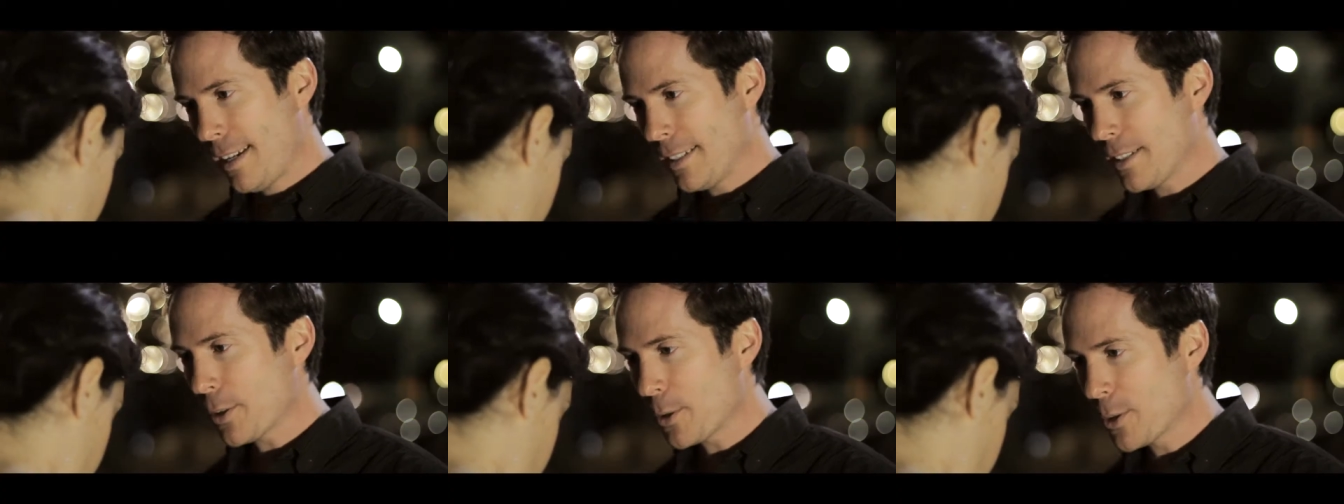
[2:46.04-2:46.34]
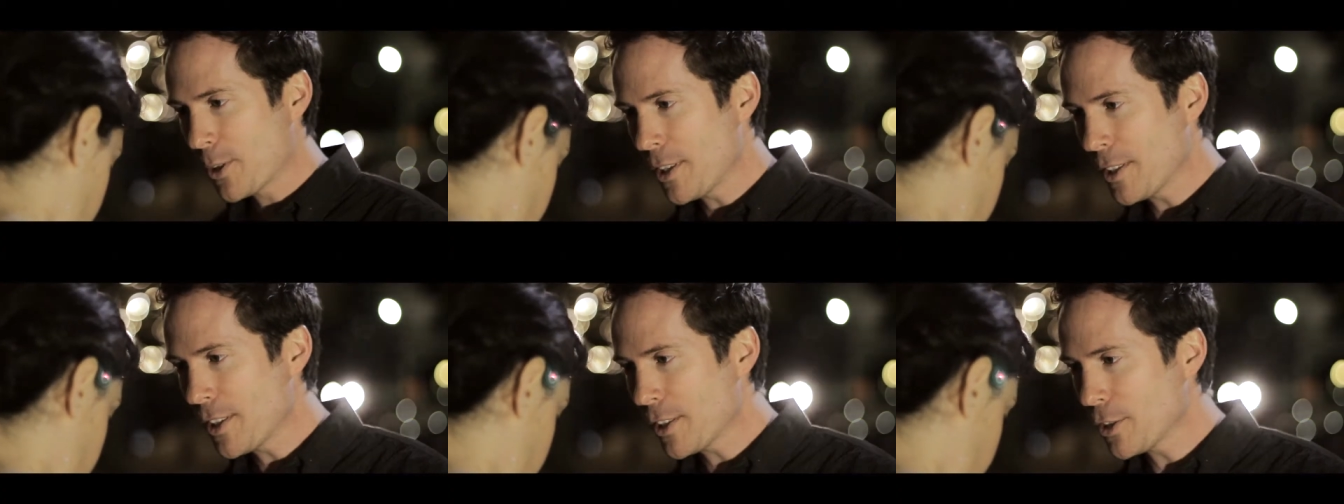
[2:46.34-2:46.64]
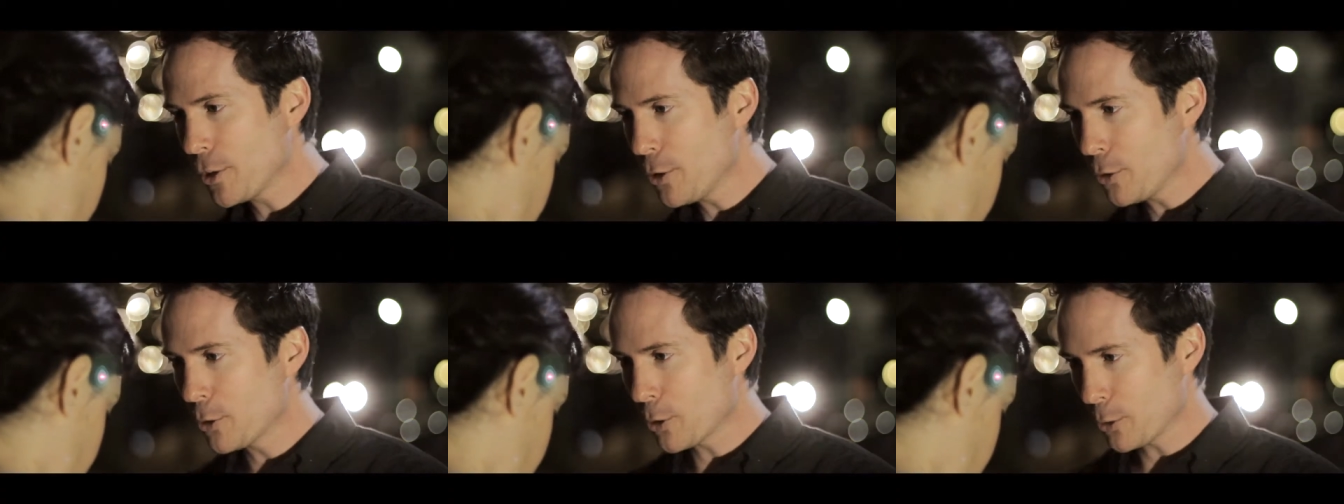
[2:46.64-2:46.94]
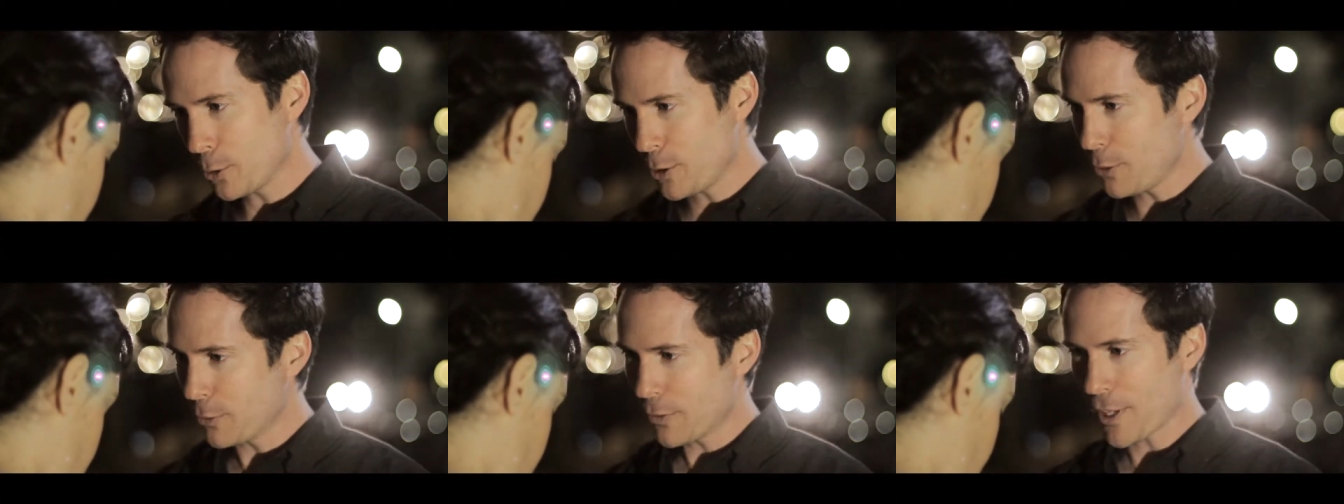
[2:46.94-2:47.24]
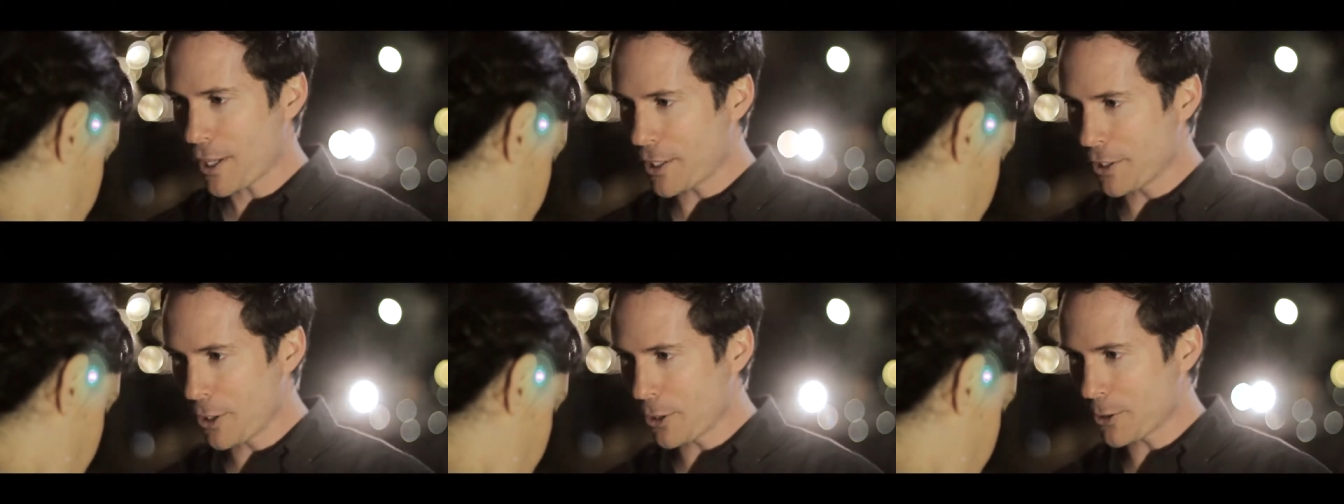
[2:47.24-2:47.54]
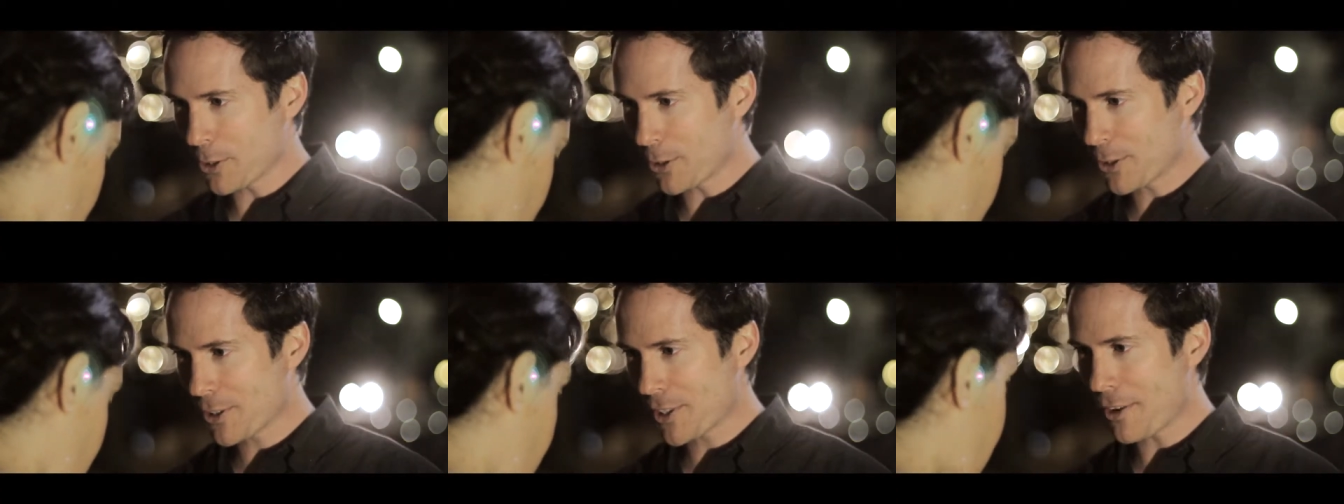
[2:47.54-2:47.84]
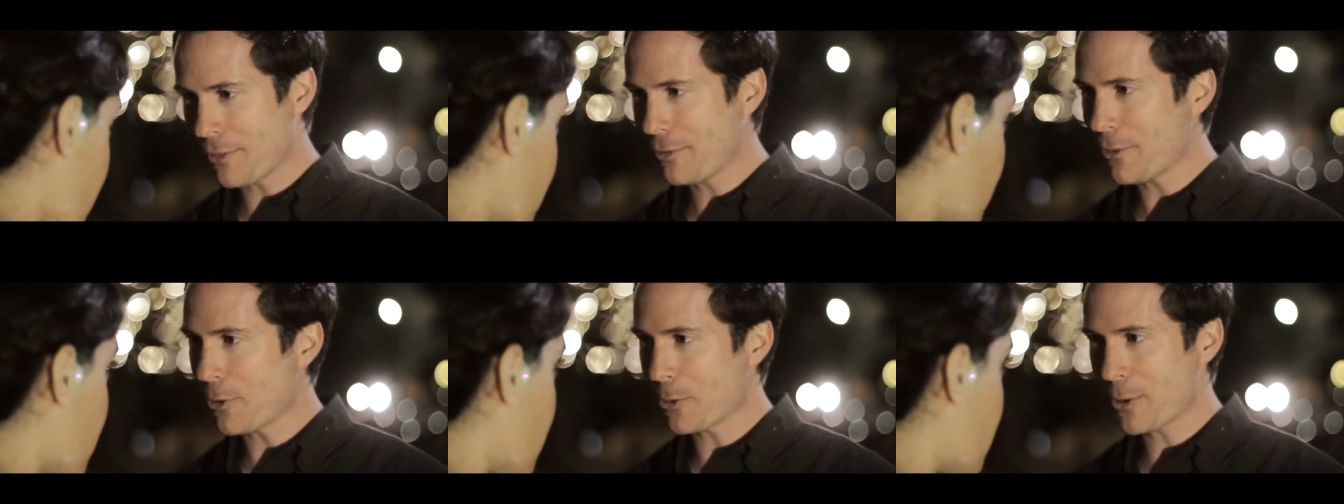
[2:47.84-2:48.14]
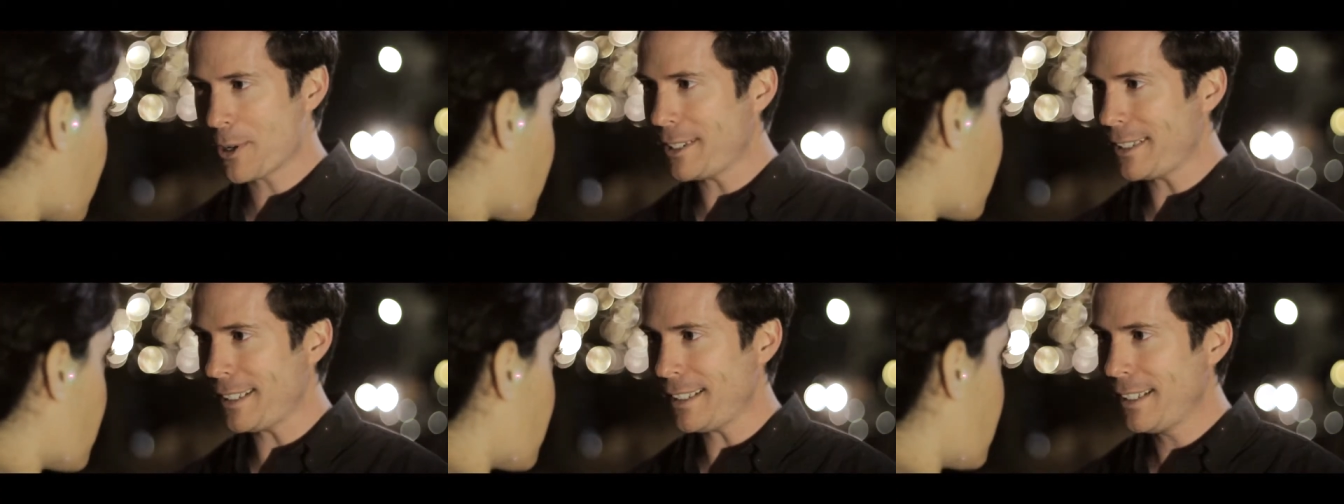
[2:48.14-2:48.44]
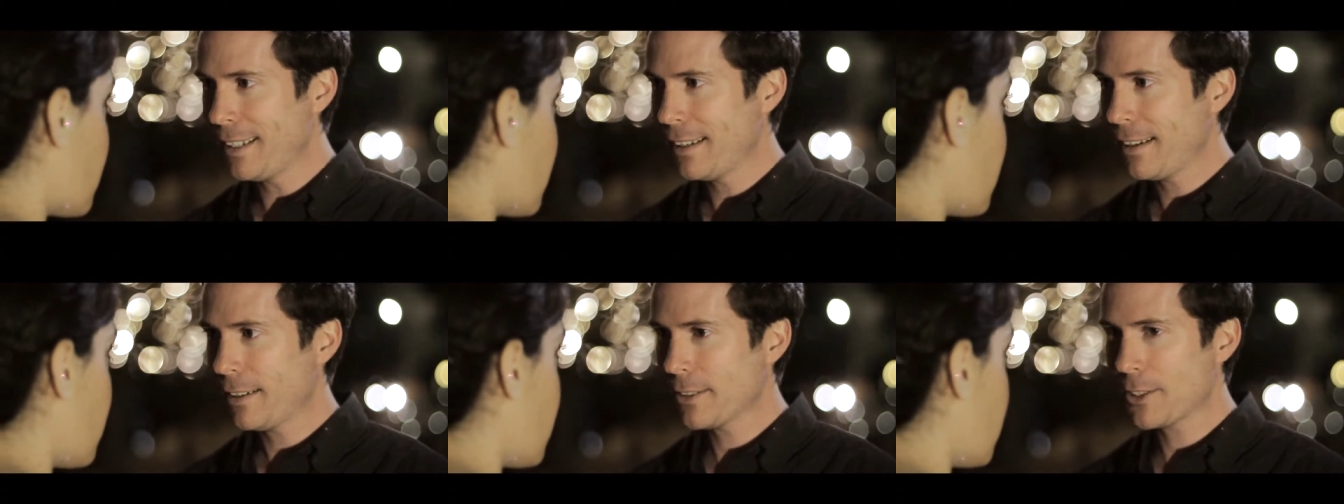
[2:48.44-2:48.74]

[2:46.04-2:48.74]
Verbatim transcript: And so since as usual, you said it all yourself already,